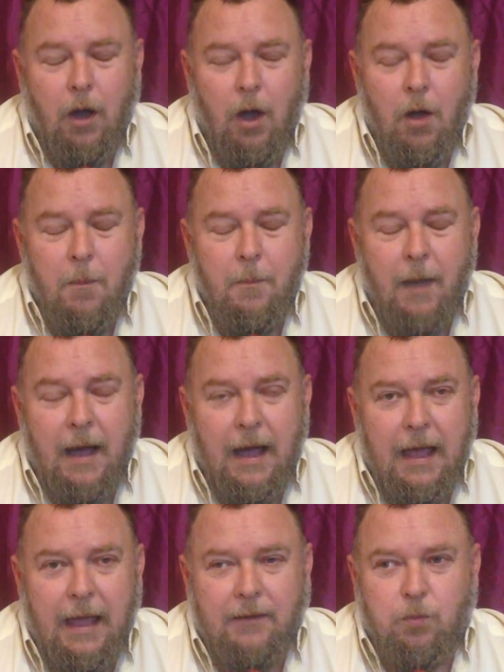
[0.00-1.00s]
oh
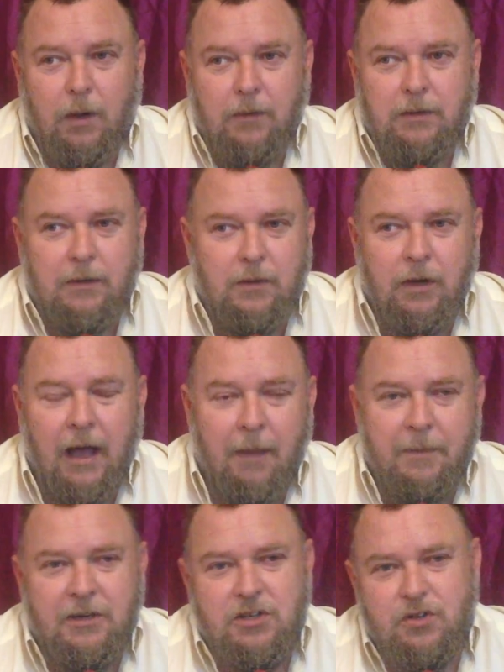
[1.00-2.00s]
my heck, what?
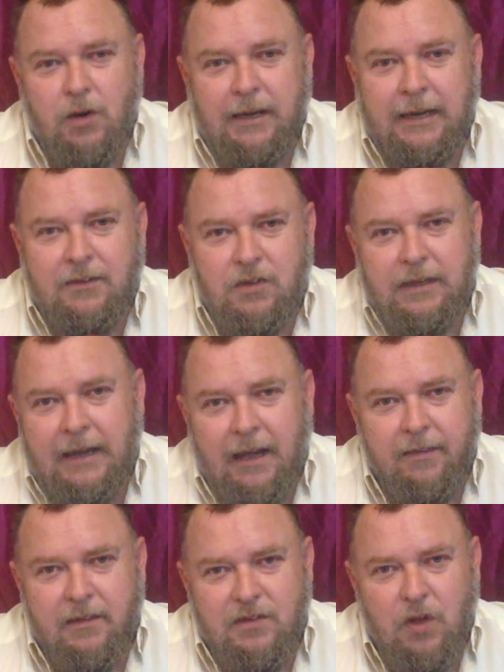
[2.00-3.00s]
I've been struggling to get
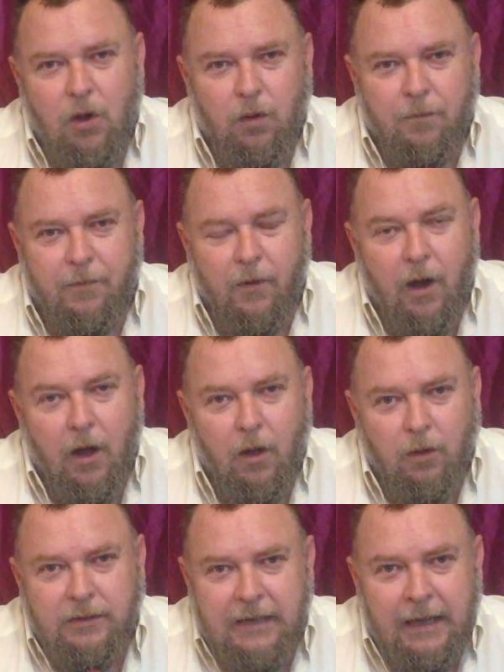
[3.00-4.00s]
out of this hole for a
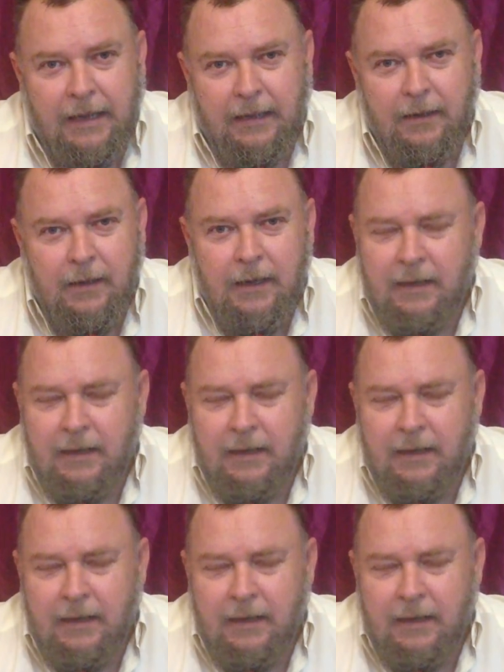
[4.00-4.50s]
whole day.